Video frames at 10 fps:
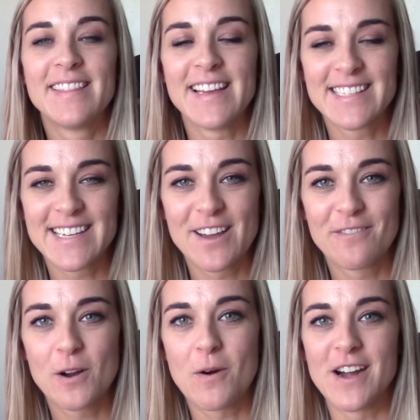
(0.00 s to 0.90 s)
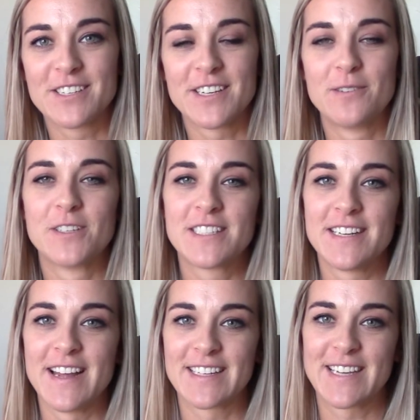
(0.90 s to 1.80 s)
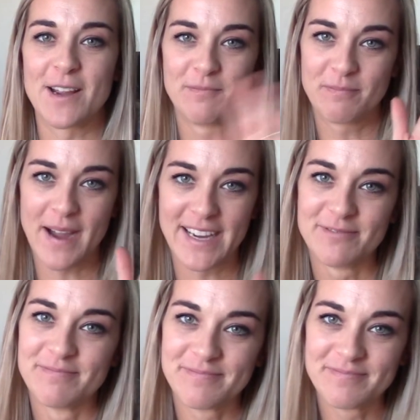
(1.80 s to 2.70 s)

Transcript: Thanks again for watching. We'll see you next time. Bye.